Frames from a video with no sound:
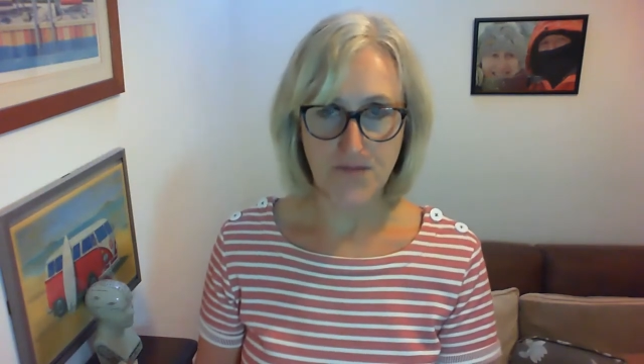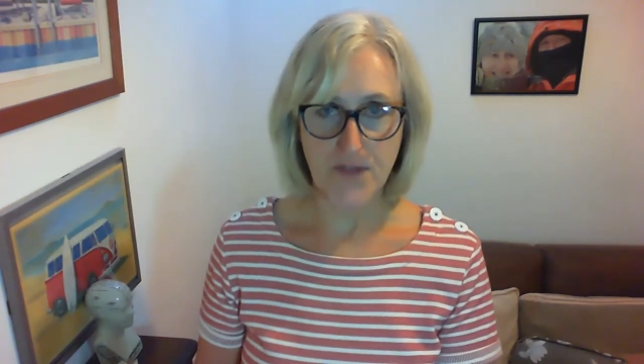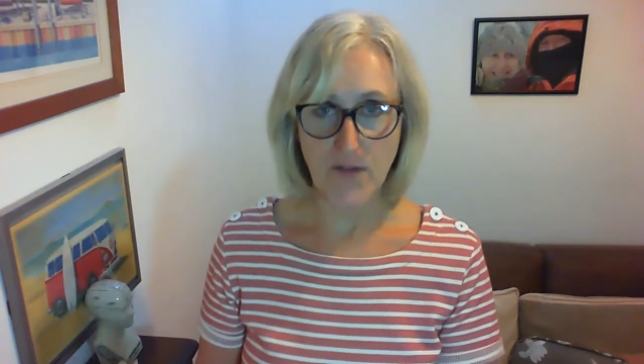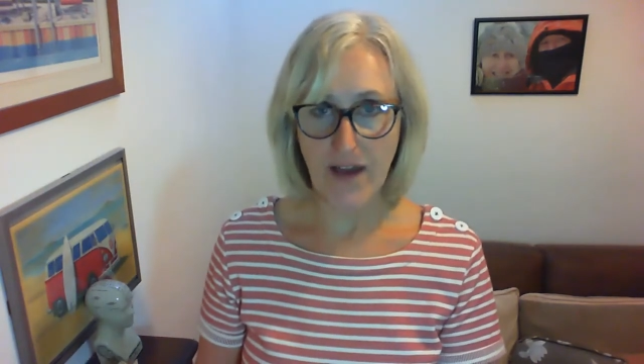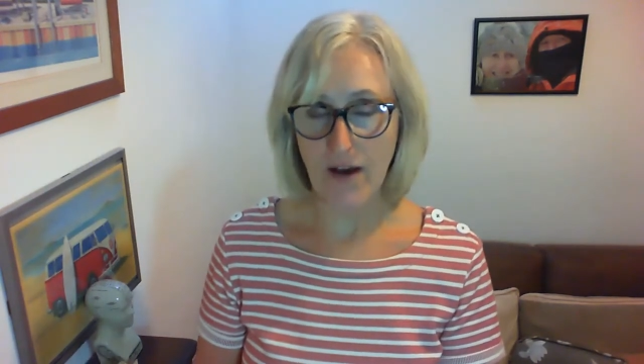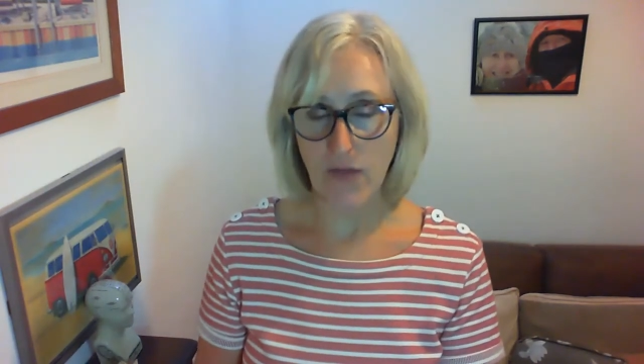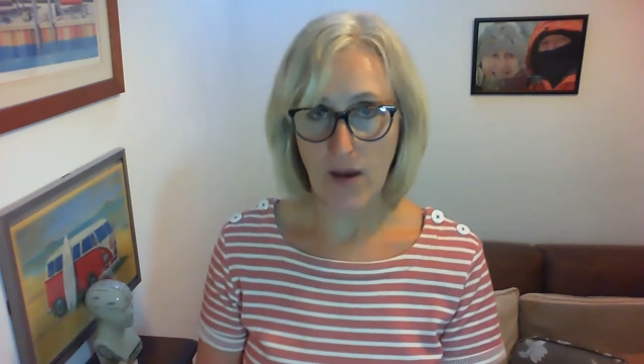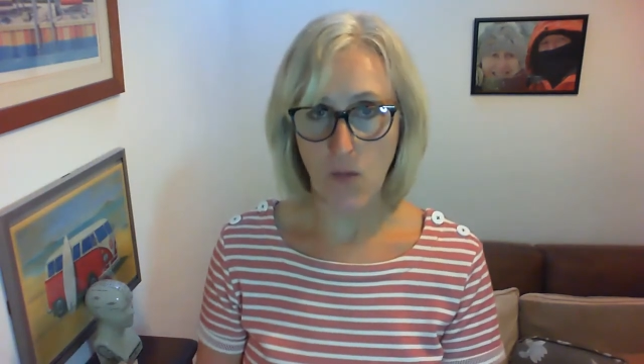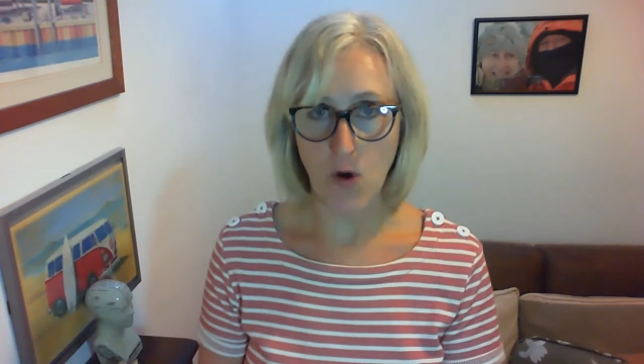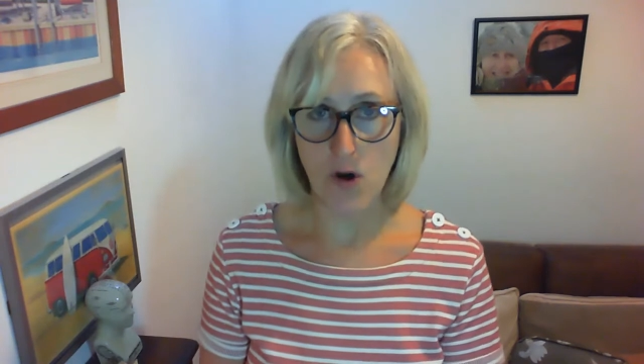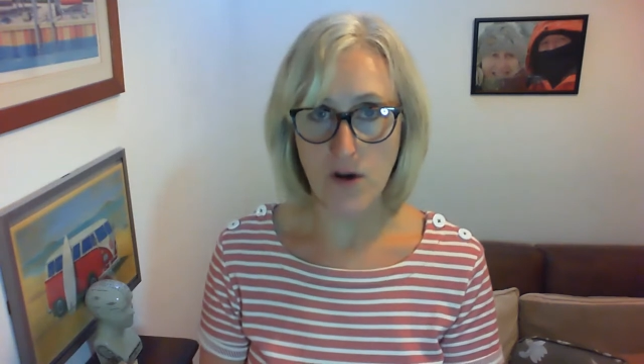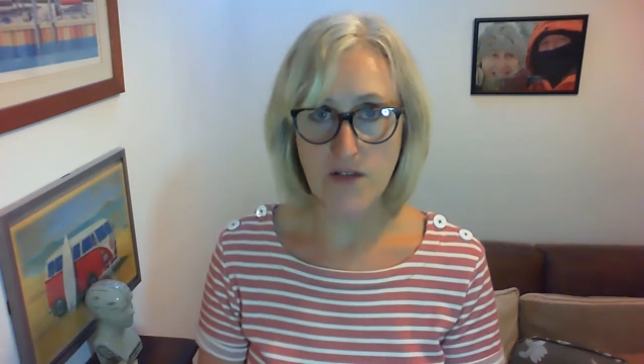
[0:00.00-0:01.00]
of how that
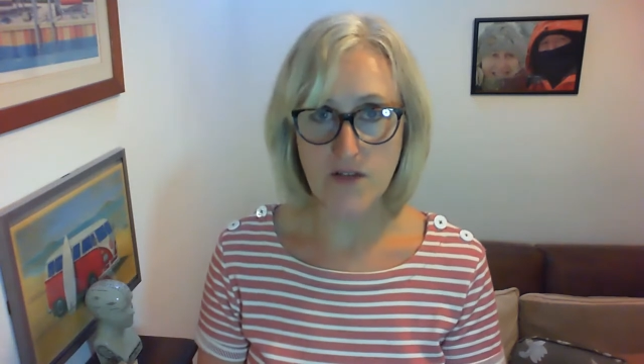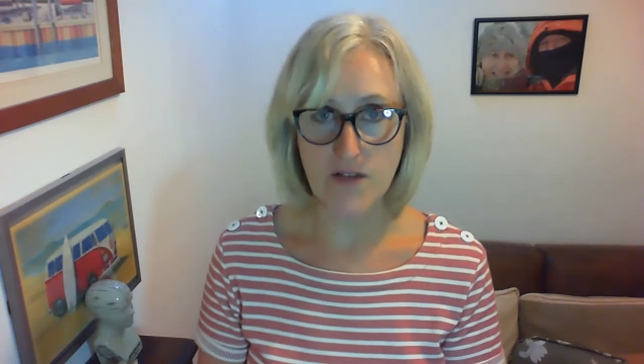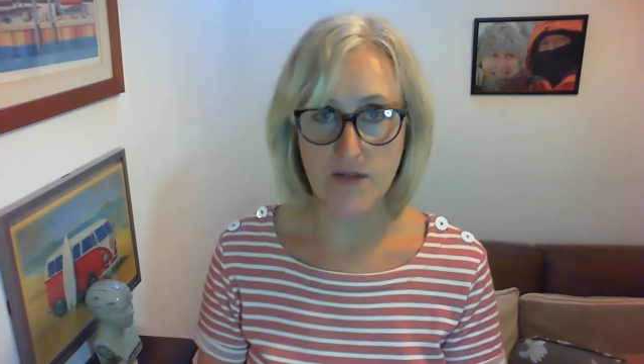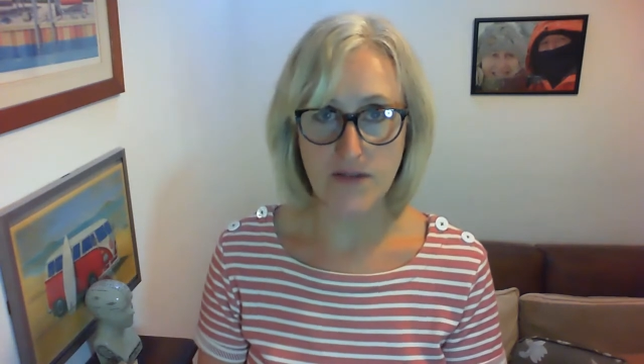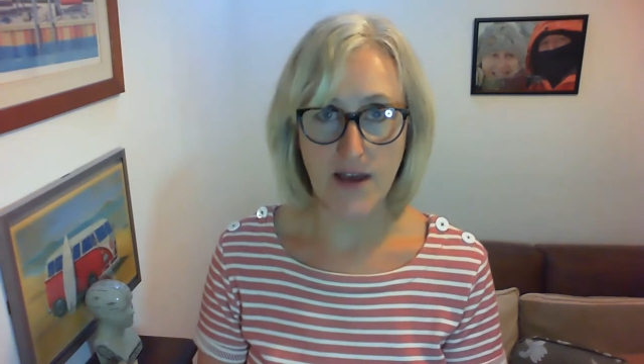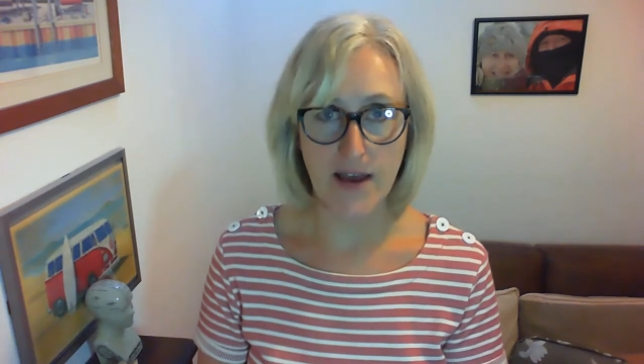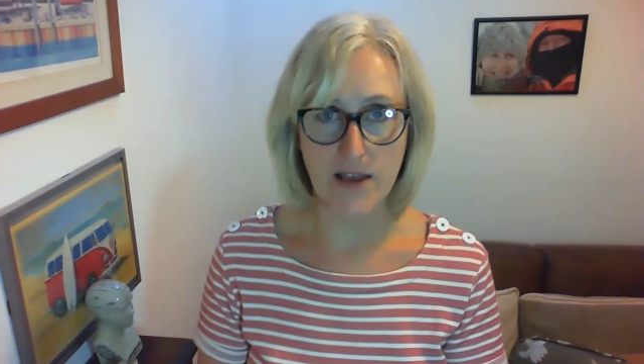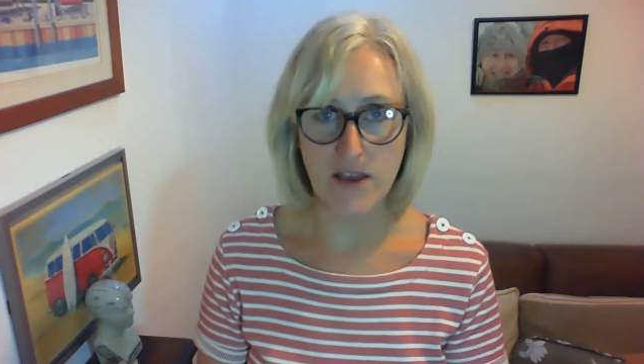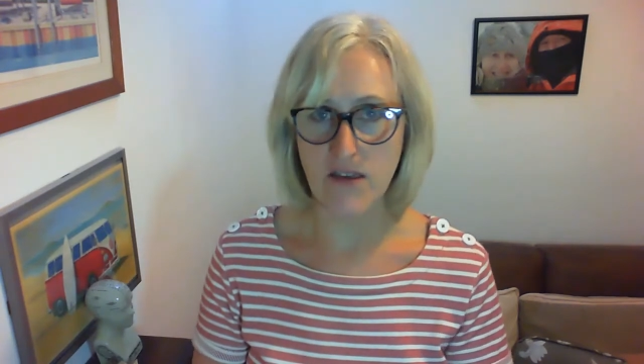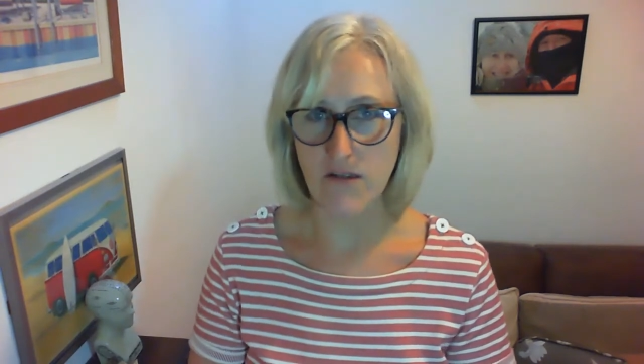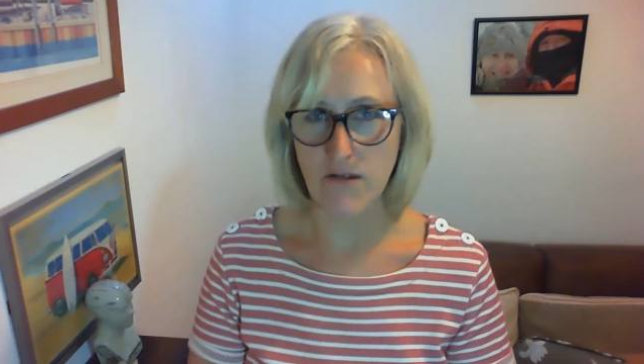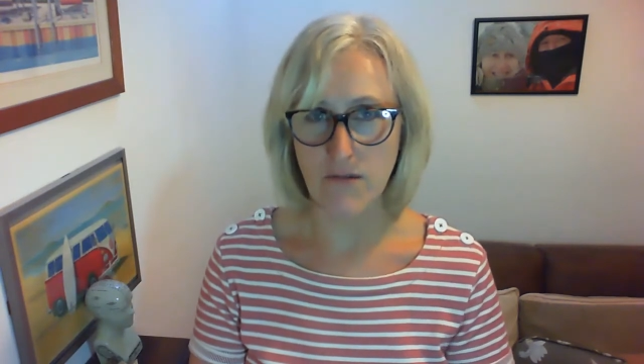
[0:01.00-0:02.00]
works, that
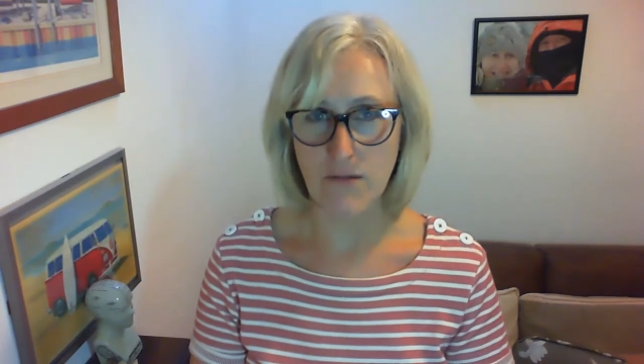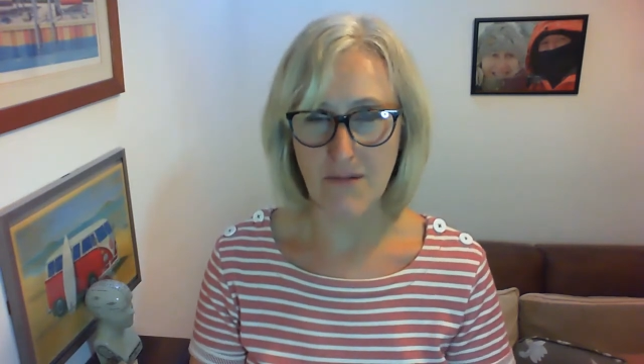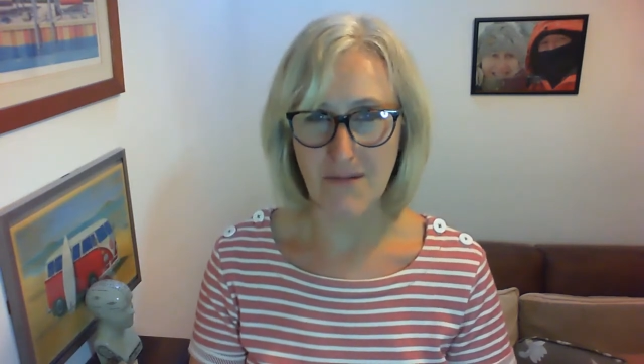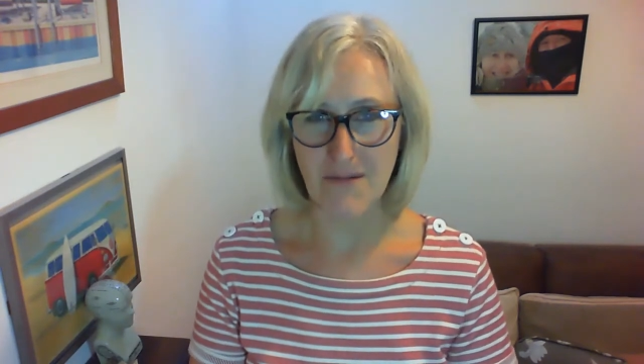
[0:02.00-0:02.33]
you